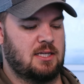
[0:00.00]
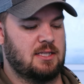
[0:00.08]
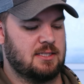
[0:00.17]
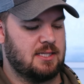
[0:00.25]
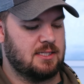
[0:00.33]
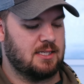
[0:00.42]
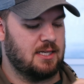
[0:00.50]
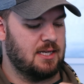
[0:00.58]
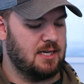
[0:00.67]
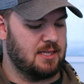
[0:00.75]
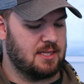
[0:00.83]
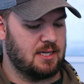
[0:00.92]
This isn't
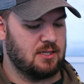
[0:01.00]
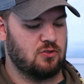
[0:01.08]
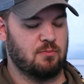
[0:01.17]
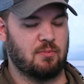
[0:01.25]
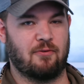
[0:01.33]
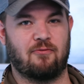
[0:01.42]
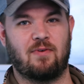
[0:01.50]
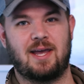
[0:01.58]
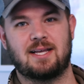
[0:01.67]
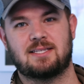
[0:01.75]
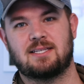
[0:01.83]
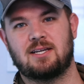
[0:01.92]
anything super
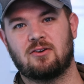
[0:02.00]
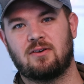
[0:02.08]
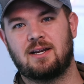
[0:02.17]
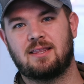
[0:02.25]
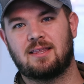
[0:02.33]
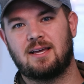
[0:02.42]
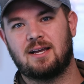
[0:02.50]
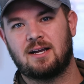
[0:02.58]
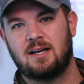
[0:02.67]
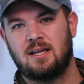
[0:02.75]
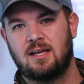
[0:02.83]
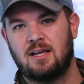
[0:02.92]
fancy or
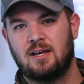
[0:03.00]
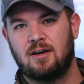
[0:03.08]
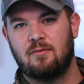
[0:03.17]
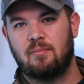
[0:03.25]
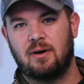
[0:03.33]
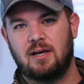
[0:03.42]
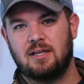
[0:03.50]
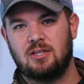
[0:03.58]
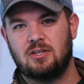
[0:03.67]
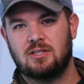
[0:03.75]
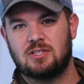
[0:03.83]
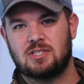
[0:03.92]
anything, but
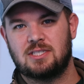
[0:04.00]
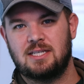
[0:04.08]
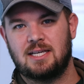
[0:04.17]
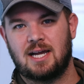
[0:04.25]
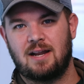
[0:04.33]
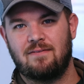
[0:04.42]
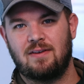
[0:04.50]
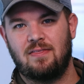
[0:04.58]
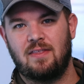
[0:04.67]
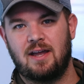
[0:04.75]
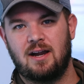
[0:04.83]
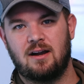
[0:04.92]
you can just see kind of in
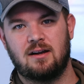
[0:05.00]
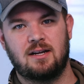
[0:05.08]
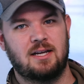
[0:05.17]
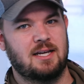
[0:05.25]
there.